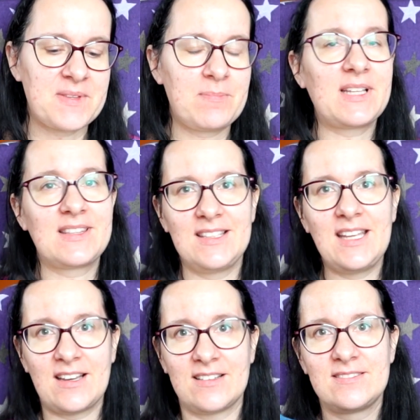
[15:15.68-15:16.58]
But
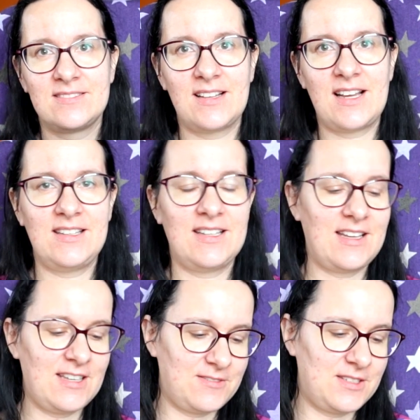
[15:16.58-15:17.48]
yeah,
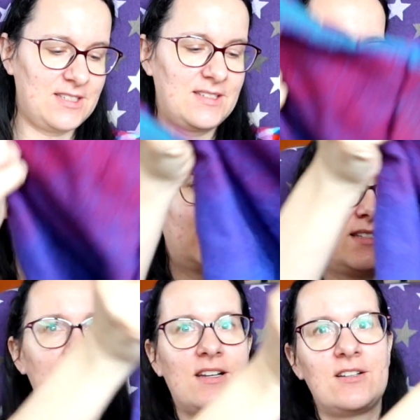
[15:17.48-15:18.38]
I have this
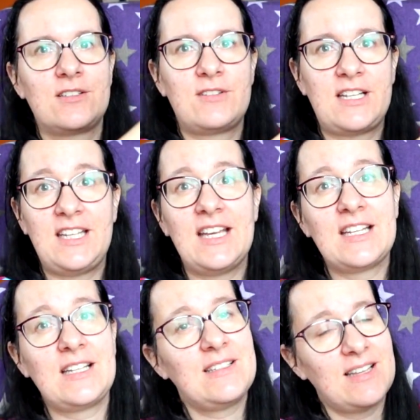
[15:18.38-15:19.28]
skirt ready,
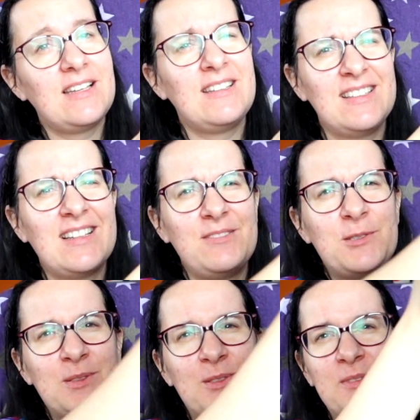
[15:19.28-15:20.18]
and I
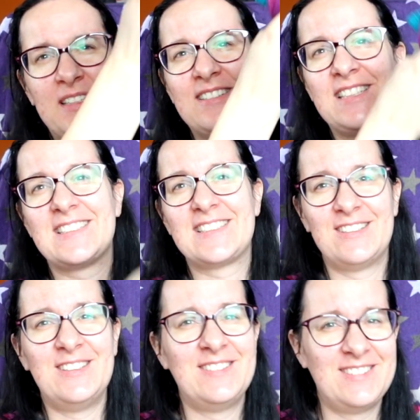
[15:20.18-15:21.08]
want to wear it,
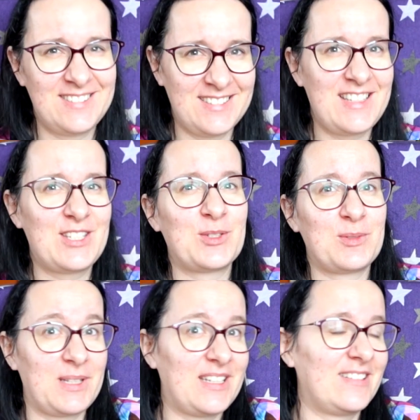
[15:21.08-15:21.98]
so it
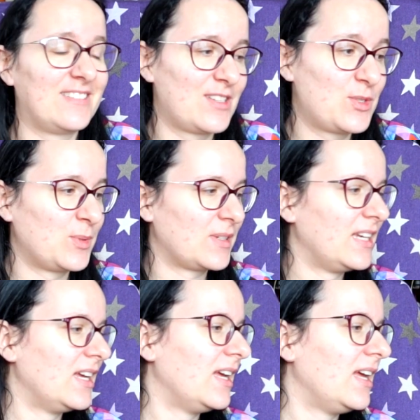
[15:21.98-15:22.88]
should be done soon.
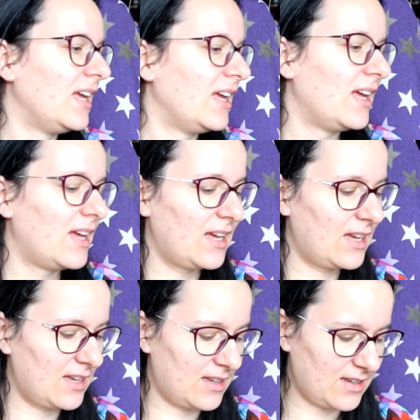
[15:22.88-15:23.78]

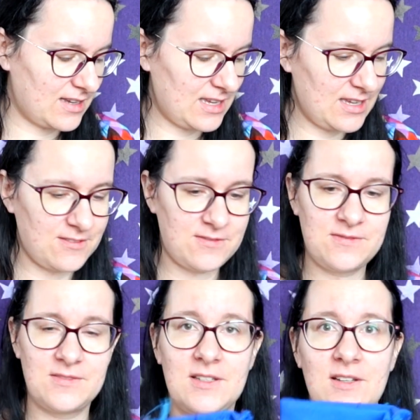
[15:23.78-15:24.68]
I have
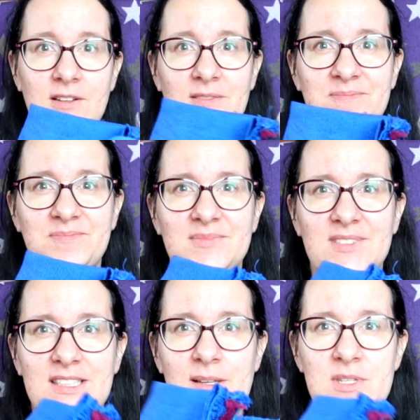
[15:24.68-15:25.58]

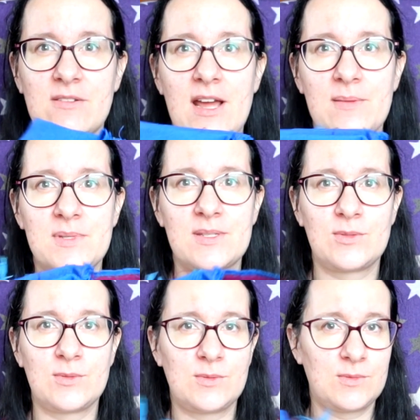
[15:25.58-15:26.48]
some scraps
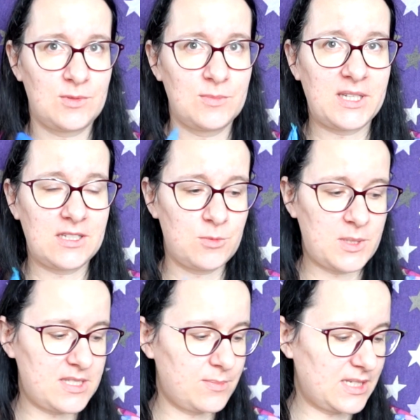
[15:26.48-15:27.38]
to make the
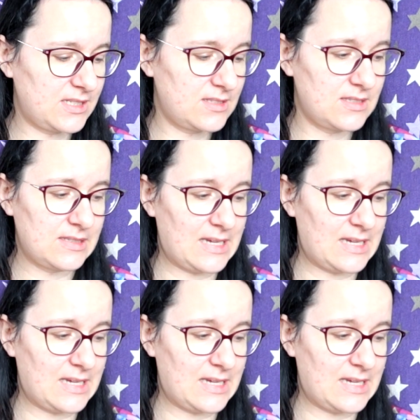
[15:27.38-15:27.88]
waistband.